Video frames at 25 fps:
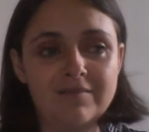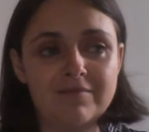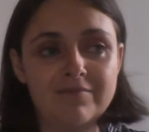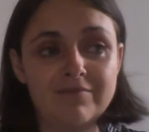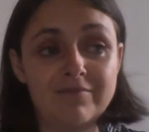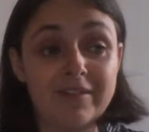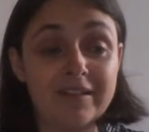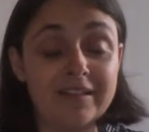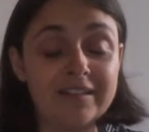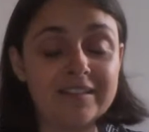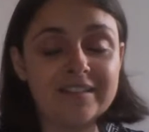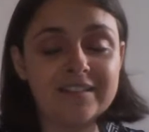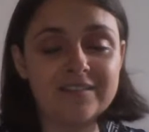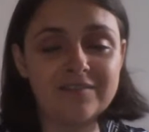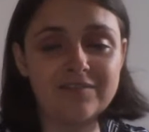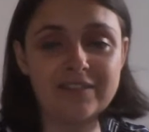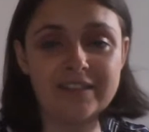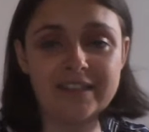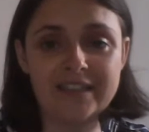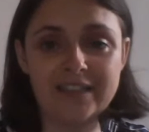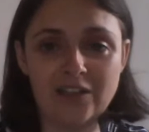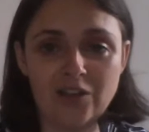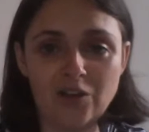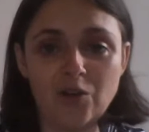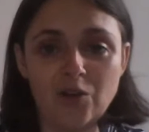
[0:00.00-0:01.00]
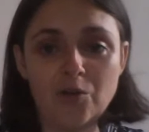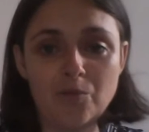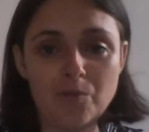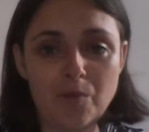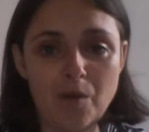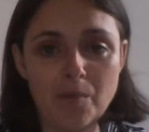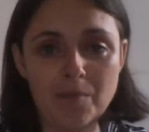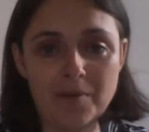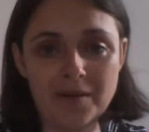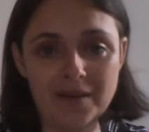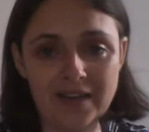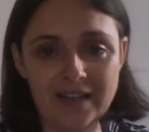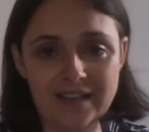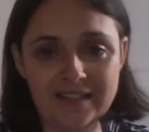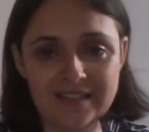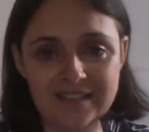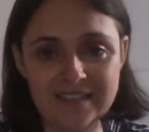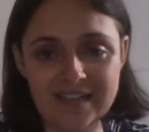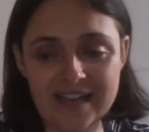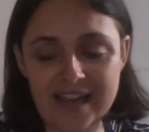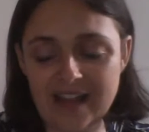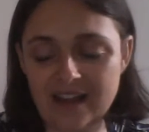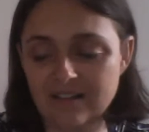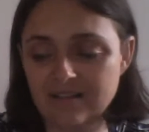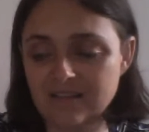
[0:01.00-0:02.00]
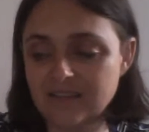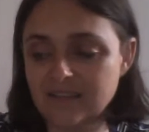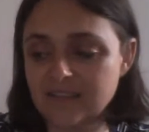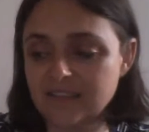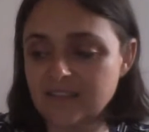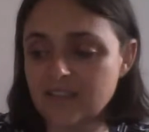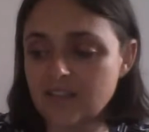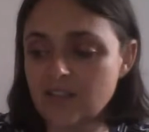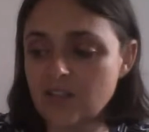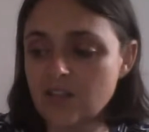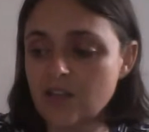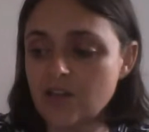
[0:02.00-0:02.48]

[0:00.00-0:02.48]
relatively low population counts.